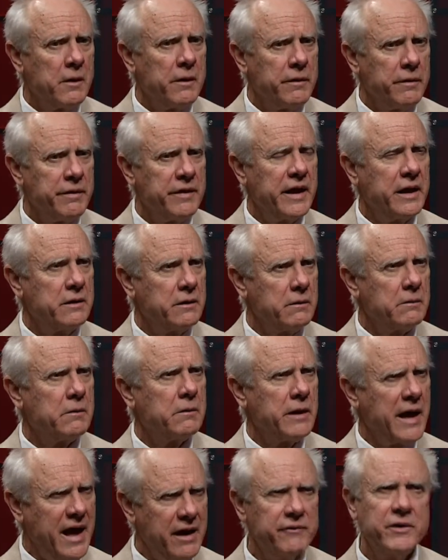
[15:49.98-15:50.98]
that
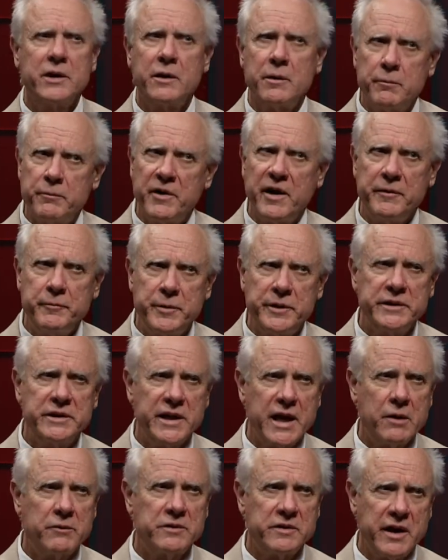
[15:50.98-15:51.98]
having a vibrant
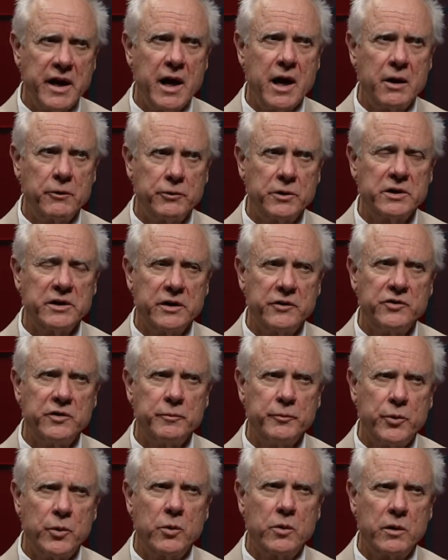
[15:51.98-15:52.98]
downtown really is
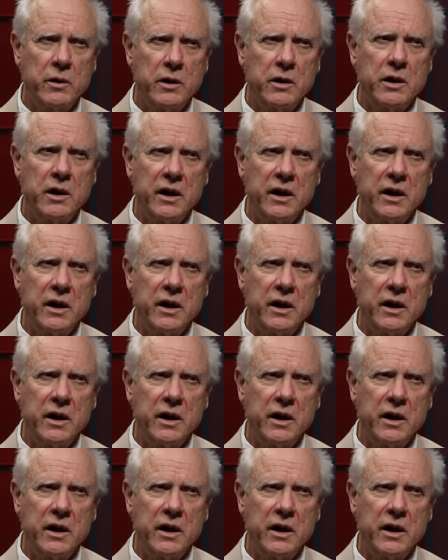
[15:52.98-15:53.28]
important.